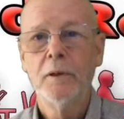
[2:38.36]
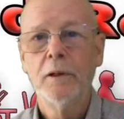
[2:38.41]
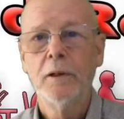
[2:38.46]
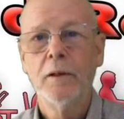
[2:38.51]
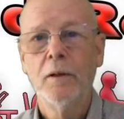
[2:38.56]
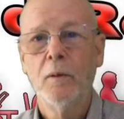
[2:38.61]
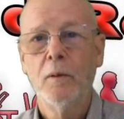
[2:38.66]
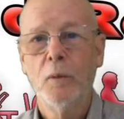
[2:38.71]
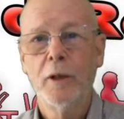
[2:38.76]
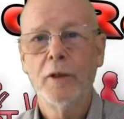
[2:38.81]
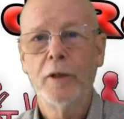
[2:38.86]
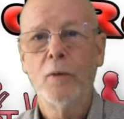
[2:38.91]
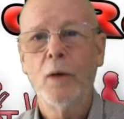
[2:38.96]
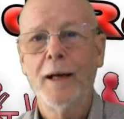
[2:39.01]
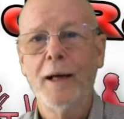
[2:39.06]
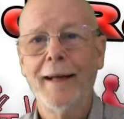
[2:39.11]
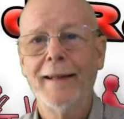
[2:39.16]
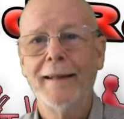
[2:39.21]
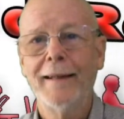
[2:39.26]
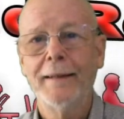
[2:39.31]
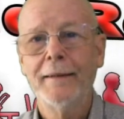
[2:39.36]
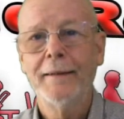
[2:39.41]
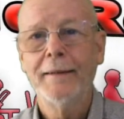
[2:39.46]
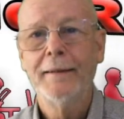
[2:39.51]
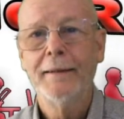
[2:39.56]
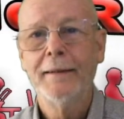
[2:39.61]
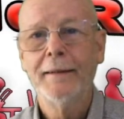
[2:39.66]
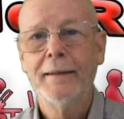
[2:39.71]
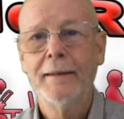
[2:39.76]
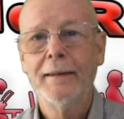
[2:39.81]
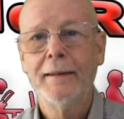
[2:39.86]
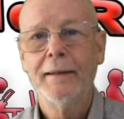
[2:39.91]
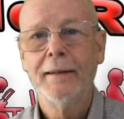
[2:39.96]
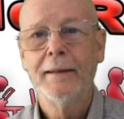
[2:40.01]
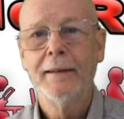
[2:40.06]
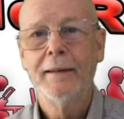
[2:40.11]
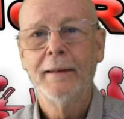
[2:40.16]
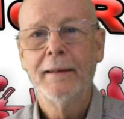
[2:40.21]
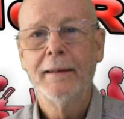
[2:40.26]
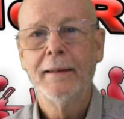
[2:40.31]
went away.
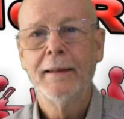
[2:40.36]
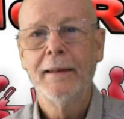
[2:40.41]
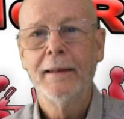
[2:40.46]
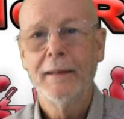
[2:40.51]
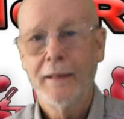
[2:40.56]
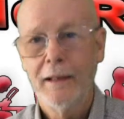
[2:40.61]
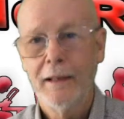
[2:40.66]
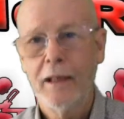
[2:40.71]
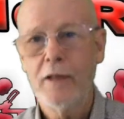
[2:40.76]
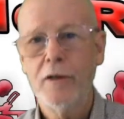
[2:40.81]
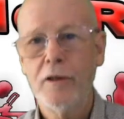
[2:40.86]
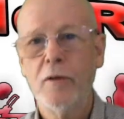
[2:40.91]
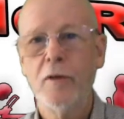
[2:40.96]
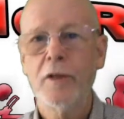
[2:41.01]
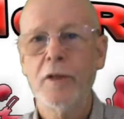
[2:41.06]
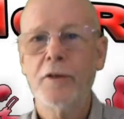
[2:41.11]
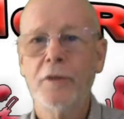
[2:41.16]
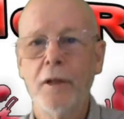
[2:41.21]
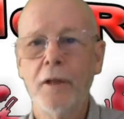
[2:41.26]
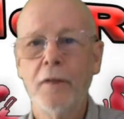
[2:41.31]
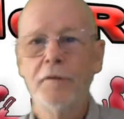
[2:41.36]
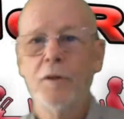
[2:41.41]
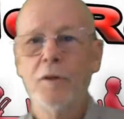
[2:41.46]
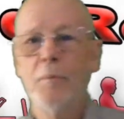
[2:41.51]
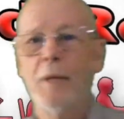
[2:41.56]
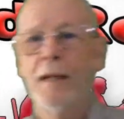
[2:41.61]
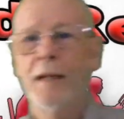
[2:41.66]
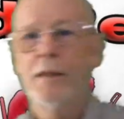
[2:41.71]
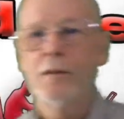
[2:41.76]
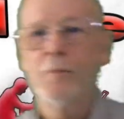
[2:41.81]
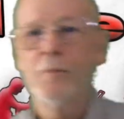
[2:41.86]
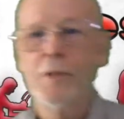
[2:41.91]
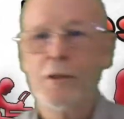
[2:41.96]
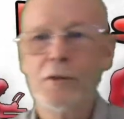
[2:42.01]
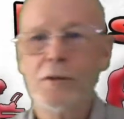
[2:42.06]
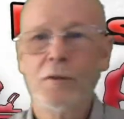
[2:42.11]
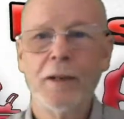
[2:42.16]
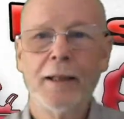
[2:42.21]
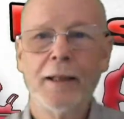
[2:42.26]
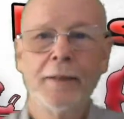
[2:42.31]
I knew I'd solved a major
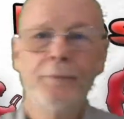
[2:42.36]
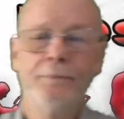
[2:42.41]
mystery